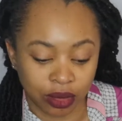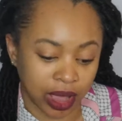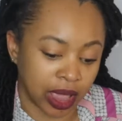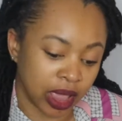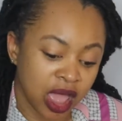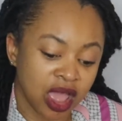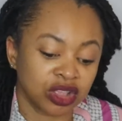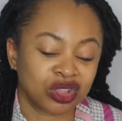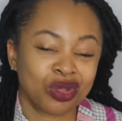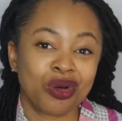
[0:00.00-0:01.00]
Okay,
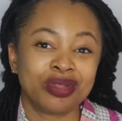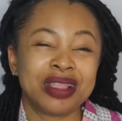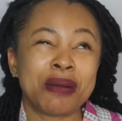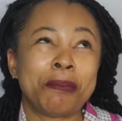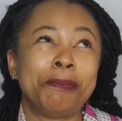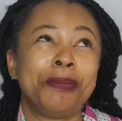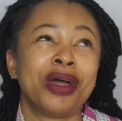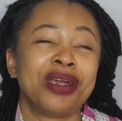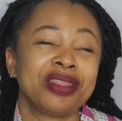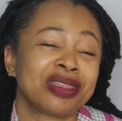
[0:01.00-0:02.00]
so the
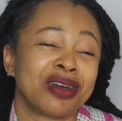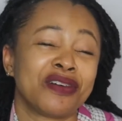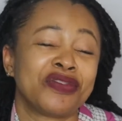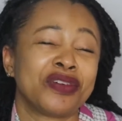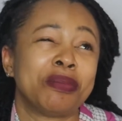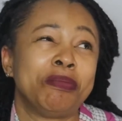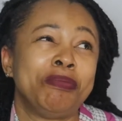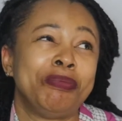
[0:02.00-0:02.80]
birth of a